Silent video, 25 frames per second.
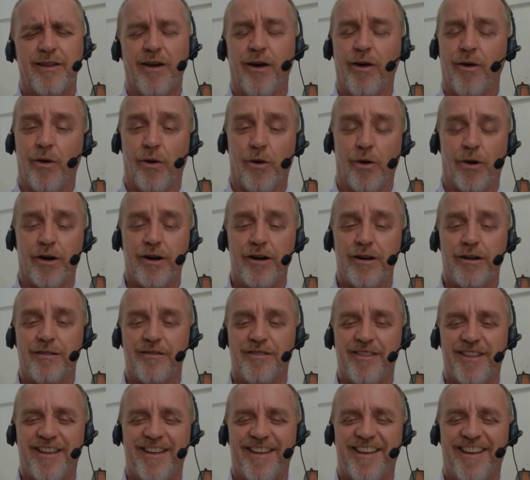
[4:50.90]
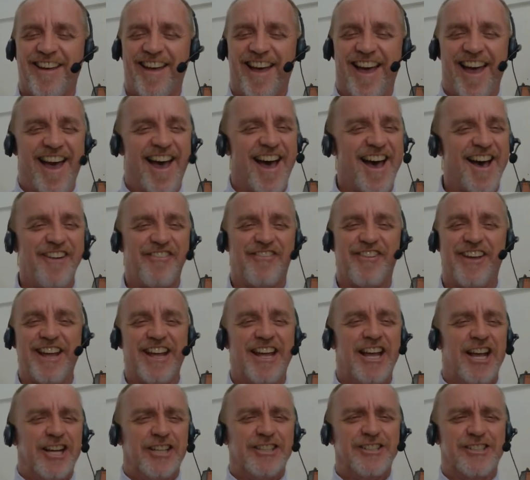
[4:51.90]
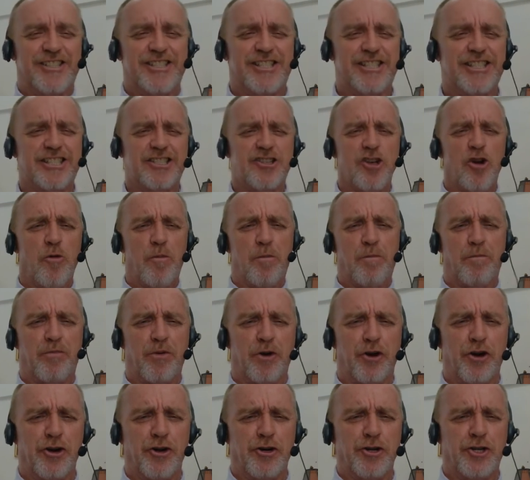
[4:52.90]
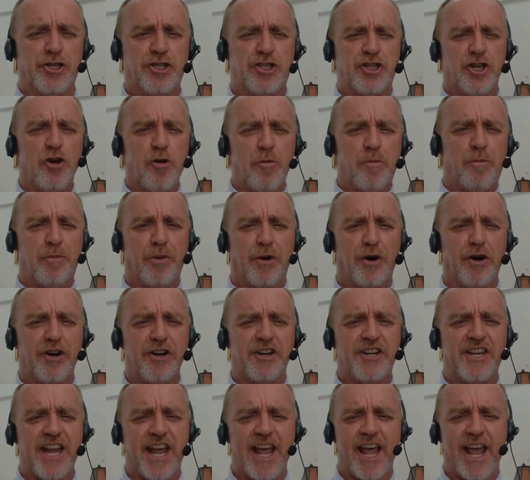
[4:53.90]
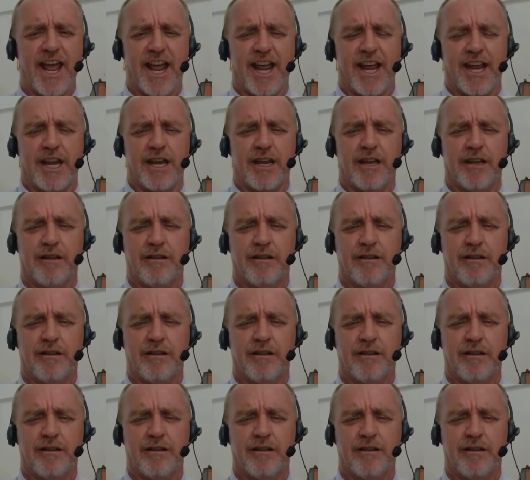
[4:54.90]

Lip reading: Or, have a super duper day.